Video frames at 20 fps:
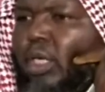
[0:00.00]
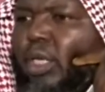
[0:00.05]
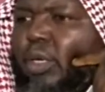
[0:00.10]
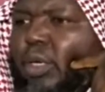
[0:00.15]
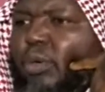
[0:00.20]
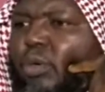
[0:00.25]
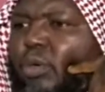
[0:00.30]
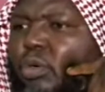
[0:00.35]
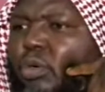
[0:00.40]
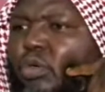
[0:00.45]

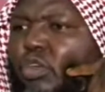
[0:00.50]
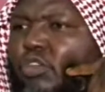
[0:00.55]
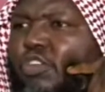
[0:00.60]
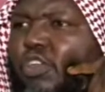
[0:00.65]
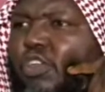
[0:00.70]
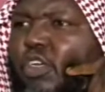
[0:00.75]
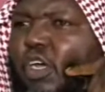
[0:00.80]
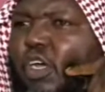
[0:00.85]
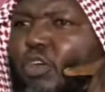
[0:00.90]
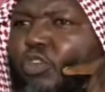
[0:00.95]
And they will
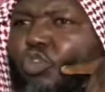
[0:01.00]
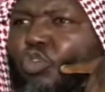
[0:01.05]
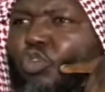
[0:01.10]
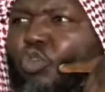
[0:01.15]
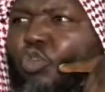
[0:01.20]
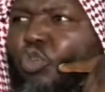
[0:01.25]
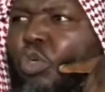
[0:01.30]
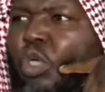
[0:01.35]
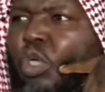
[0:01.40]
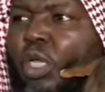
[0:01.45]
just say
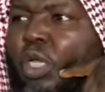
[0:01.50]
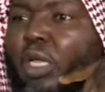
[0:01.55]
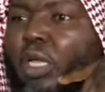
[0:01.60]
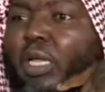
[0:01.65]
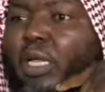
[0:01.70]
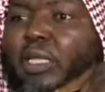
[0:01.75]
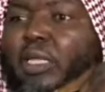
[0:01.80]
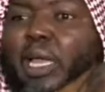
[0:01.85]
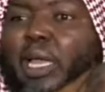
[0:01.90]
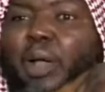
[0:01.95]
not true,
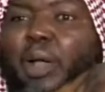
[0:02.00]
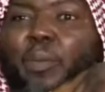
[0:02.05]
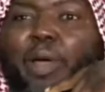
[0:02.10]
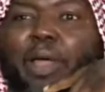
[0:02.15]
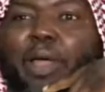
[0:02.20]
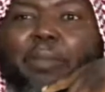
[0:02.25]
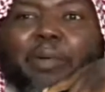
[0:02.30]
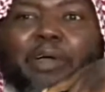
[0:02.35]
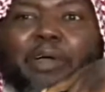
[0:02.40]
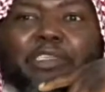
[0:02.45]
okay,
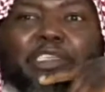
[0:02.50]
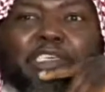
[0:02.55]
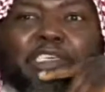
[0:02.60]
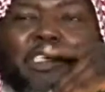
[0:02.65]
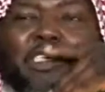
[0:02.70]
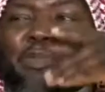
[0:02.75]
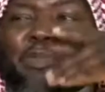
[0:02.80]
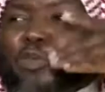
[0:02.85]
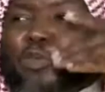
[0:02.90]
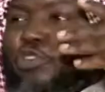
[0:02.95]
white man
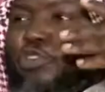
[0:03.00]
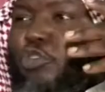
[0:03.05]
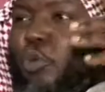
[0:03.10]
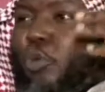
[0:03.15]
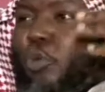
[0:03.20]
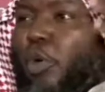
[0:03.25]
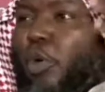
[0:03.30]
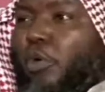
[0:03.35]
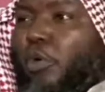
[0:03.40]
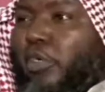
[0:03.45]
change the
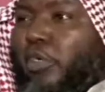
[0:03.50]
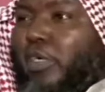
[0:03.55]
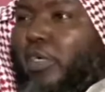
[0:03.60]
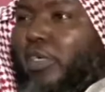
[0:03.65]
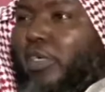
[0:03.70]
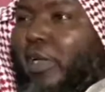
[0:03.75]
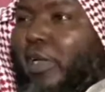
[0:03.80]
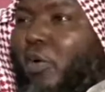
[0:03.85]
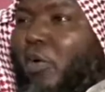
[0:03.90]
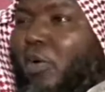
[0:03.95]
position
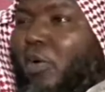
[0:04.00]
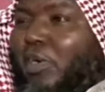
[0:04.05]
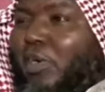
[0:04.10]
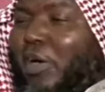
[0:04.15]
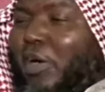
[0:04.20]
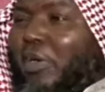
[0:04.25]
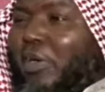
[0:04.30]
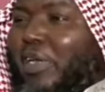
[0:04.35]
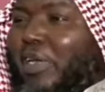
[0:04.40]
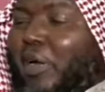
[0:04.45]
100 times, all
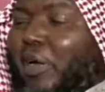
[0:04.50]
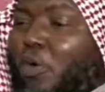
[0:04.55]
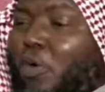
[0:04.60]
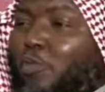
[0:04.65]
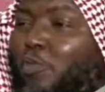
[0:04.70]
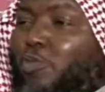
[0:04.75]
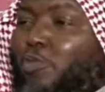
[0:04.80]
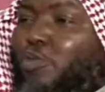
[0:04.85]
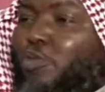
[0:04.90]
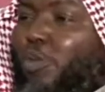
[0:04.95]
that one na
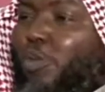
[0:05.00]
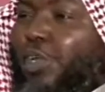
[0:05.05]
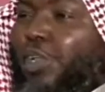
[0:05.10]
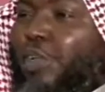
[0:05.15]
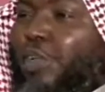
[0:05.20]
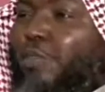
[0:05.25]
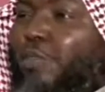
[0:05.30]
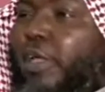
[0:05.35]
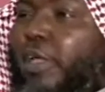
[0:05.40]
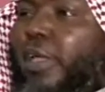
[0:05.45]
confusion way
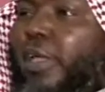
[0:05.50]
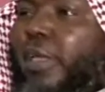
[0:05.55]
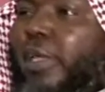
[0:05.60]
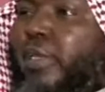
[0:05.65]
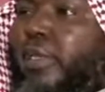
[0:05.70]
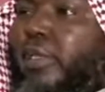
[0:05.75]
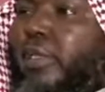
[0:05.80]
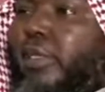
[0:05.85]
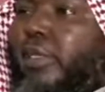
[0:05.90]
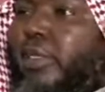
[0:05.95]
there for a
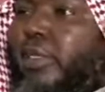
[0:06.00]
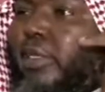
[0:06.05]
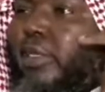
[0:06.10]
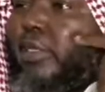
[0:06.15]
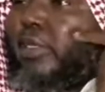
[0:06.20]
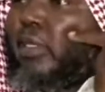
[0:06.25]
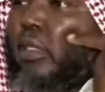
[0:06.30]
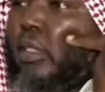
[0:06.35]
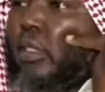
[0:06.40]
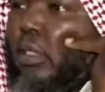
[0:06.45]
head.
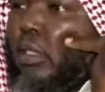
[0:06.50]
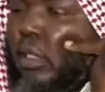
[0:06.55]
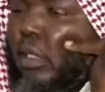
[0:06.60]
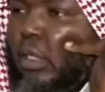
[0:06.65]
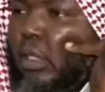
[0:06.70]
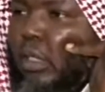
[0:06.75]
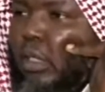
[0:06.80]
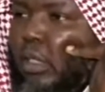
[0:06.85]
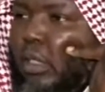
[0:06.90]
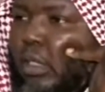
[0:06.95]

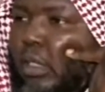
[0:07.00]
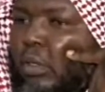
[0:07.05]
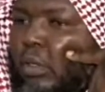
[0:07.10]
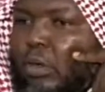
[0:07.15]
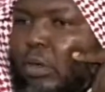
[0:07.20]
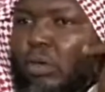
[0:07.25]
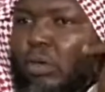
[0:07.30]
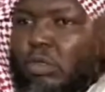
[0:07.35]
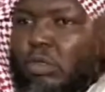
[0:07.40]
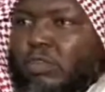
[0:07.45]
You
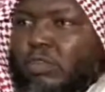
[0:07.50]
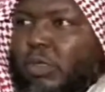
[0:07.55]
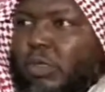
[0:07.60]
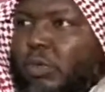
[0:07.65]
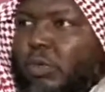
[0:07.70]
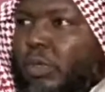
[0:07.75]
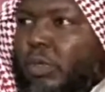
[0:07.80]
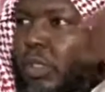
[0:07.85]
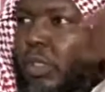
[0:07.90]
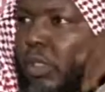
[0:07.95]
know, concern
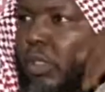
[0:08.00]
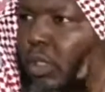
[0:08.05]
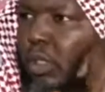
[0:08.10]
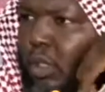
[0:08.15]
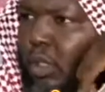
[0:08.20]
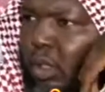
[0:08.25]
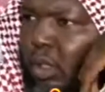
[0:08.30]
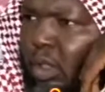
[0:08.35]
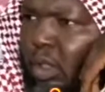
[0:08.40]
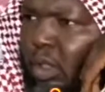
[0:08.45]
we.
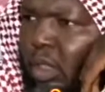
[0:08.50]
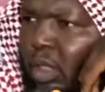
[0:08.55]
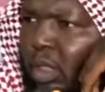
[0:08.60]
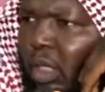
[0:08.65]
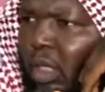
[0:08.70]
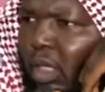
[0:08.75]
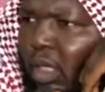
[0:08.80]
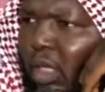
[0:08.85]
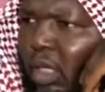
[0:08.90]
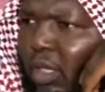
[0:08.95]

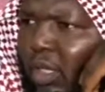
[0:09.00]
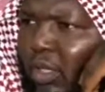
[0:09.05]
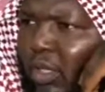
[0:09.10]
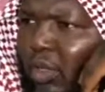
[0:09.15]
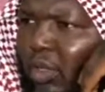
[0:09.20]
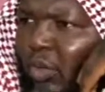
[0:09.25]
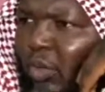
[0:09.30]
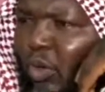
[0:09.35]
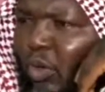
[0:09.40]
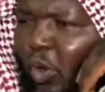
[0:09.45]

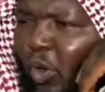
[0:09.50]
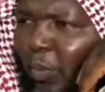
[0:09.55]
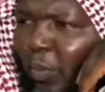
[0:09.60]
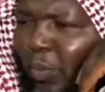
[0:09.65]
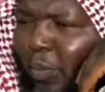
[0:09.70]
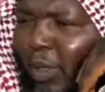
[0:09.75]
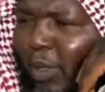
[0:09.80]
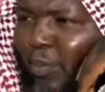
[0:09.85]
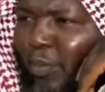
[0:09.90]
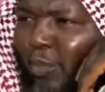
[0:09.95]
You know, go
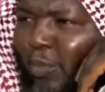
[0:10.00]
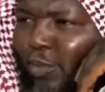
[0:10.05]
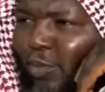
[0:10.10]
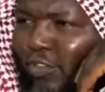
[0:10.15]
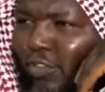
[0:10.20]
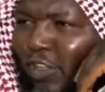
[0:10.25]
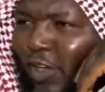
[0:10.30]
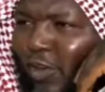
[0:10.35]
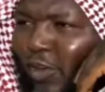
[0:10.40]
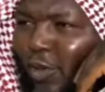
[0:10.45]
blame me for
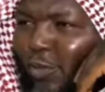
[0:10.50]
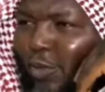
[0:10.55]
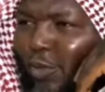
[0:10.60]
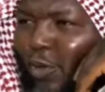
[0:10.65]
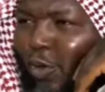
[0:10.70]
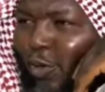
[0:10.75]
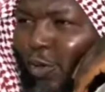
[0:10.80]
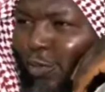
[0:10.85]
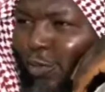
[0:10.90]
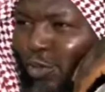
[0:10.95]
say I know you
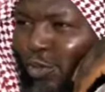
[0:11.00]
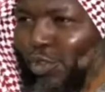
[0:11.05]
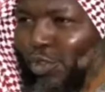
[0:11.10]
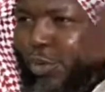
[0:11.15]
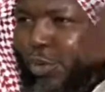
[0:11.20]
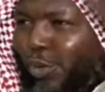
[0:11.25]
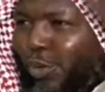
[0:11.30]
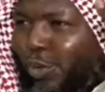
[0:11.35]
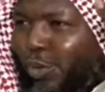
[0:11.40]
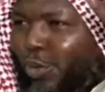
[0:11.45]
confuse the
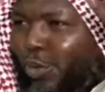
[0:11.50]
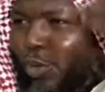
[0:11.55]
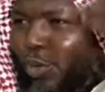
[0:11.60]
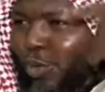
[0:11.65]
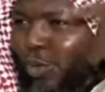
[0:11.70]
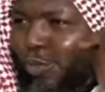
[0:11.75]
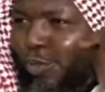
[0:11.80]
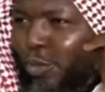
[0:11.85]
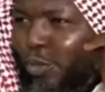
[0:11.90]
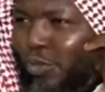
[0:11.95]
way you
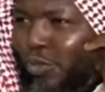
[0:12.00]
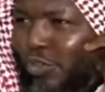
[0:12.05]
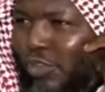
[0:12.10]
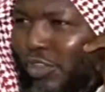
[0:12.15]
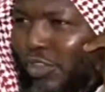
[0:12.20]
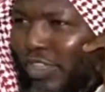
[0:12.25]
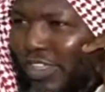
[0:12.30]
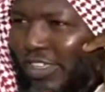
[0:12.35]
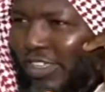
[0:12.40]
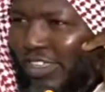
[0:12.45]
confuse.
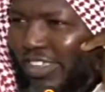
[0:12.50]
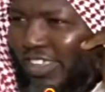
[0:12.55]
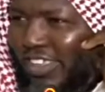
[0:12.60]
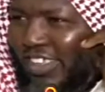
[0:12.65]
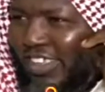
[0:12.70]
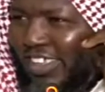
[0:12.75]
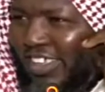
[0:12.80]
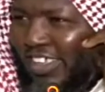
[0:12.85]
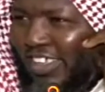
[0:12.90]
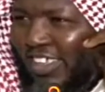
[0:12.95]

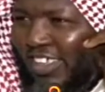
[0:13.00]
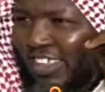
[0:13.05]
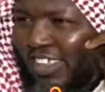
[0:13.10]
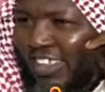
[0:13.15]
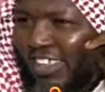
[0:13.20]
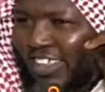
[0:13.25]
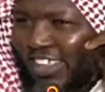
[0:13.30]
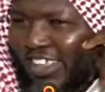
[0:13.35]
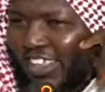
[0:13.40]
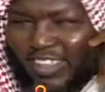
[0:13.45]

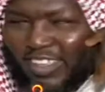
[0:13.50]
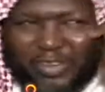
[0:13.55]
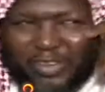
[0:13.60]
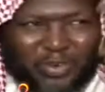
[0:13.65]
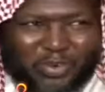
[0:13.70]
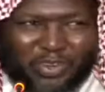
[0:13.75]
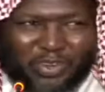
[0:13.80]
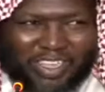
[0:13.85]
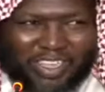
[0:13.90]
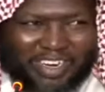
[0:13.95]
You
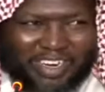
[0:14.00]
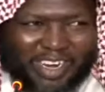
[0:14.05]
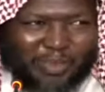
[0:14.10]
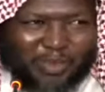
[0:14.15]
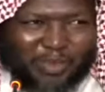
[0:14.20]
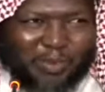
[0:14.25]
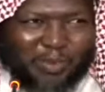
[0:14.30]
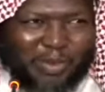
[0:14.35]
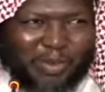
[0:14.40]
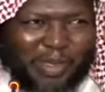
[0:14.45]
know, get right
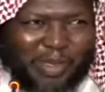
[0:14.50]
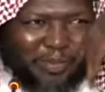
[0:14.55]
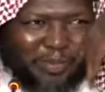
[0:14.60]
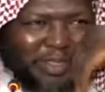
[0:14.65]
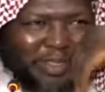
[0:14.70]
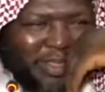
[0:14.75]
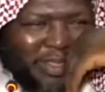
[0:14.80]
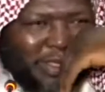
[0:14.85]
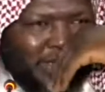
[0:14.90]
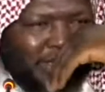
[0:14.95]
for blame me.